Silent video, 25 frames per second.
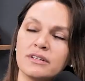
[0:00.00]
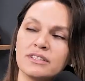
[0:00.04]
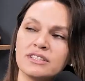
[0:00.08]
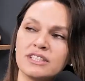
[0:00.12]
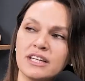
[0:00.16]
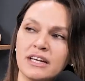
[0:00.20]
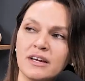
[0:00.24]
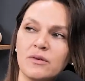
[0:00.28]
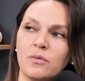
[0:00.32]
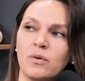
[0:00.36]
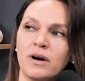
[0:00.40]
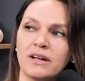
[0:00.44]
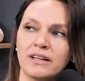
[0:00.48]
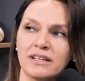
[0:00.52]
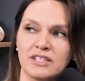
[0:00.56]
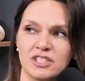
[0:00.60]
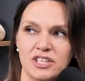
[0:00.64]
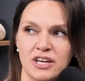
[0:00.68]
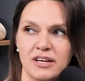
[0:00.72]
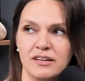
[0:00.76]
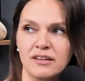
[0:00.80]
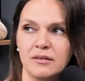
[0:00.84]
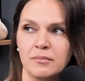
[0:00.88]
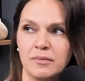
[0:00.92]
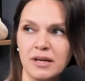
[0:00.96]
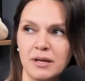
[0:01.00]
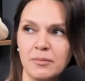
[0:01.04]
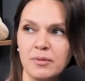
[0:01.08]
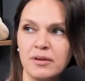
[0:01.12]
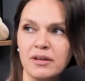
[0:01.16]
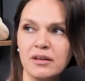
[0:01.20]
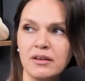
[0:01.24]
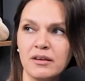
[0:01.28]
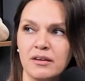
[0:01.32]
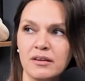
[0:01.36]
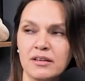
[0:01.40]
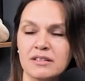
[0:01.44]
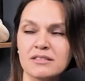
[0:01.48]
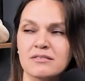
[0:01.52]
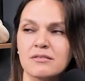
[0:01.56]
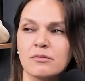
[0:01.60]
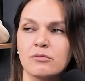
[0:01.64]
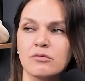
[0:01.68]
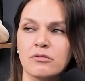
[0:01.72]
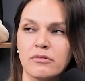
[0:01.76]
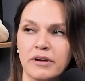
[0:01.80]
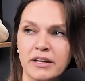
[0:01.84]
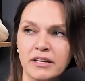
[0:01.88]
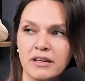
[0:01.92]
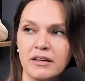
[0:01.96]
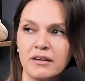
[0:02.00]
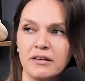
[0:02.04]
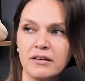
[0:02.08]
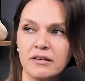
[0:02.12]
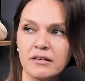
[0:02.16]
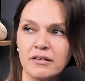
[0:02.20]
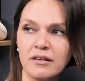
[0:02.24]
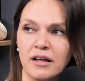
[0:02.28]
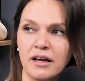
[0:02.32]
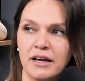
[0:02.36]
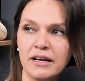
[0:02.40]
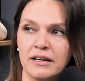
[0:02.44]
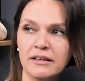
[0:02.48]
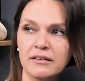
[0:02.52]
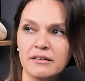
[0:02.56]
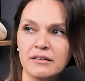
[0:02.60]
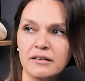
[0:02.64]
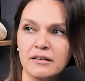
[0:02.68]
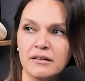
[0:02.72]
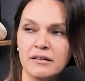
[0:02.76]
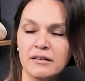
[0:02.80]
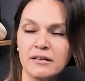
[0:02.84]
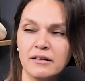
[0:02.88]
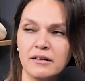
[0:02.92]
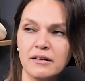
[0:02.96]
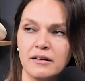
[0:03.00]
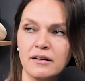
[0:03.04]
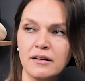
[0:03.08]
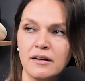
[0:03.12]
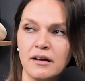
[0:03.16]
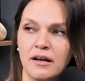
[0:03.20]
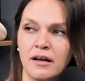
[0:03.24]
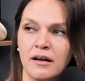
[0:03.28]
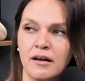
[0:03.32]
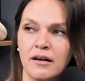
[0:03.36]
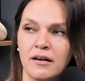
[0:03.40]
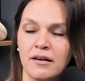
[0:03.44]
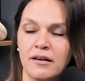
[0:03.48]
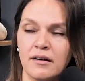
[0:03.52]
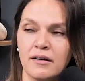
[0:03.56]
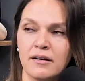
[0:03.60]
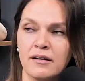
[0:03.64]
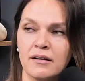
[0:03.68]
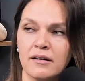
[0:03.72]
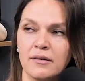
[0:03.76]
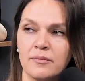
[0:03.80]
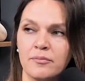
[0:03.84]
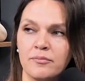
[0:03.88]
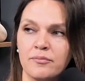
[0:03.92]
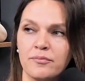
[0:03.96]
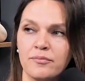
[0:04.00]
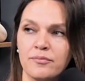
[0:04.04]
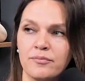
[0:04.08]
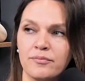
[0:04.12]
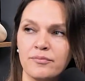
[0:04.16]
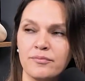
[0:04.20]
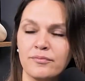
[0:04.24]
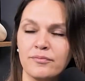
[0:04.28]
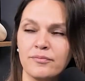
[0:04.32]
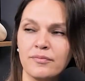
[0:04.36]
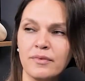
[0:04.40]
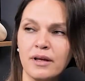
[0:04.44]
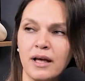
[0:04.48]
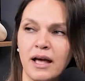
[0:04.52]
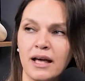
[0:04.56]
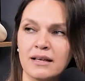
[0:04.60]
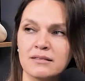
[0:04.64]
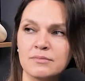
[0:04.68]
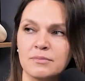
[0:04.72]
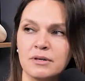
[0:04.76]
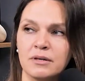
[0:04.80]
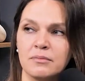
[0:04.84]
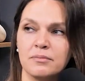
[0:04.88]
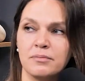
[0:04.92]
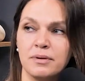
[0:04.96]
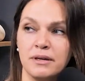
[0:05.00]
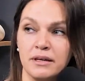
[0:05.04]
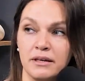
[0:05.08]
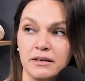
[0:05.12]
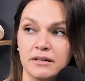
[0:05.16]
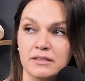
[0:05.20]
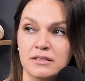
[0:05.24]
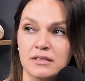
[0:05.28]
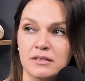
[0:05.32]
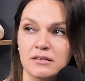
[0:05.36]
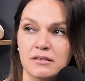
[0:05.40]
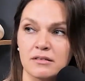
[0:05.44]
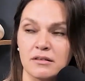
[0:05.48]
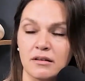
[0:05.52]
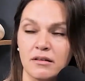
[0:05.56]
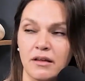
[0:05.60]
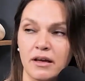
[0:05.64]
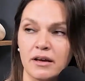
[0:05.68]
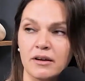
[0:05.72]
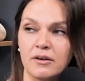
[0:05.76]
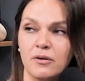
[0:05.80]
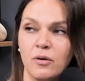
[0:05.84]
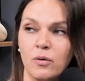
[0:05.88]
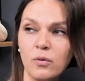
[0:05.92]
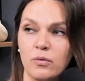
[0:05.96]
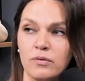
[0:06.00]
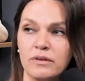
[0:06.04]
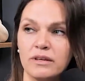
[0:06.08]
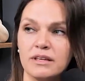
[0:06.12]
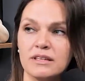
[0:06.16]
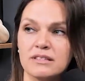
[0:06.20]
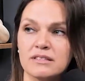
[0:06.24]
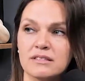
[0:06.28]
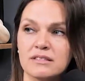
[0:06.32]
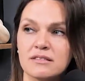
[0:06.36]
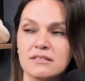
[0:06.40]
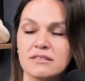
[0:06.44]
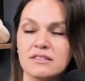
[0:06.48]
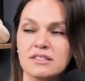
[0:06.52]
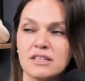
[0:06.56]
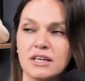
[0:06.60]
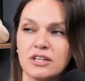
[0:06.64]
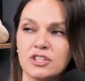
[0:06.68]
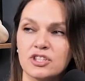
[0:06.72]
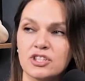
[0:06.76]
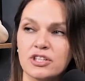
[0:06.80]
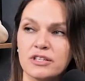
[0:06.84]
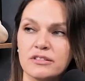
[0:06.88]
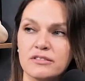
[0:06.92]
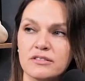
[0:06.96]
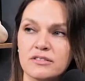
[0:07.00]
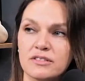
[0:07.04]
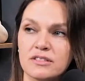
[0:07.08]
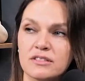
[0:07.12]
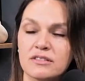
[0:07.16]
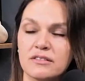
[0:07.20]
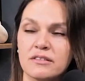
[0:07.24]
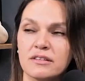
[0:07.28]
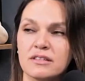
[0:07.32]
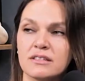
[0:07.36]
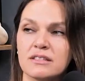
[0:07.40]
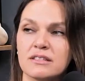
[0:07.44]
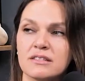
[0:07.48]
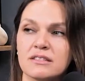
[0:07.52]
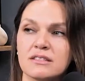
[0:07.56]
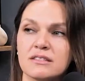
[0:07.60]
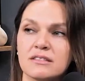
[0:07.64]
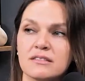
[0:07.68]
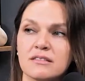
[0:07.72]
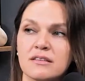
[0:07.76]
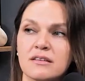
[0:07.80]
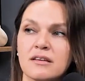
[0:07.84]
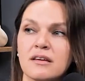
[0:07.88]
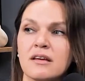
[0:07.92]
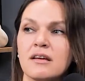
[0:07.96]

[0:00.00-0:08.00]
day one agenda, maybe it's already like has been peaked. Like all these sessions, these.